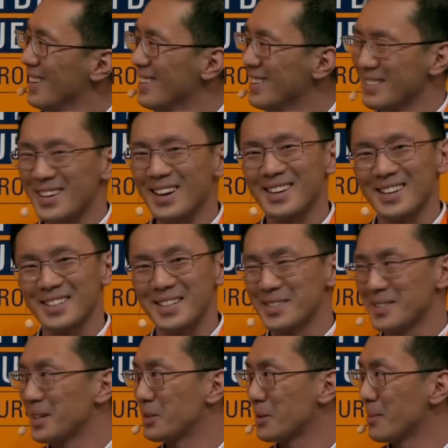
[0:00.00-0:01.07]
I'm not going to
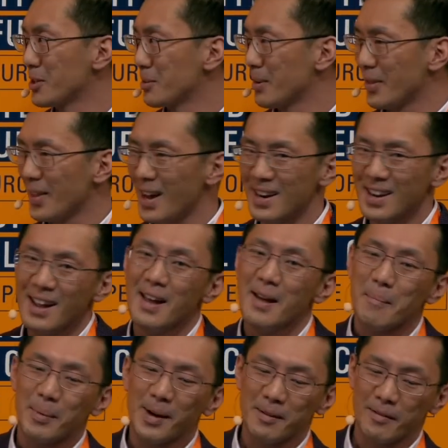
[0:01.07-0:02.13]
say too much about that.
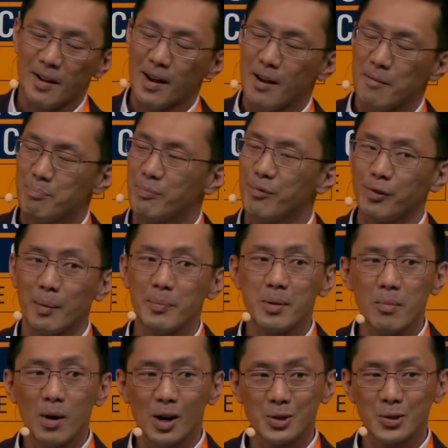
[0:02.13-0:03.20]
But from the
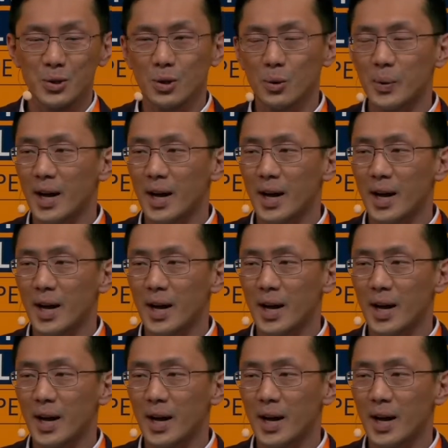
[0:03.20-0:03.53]
module,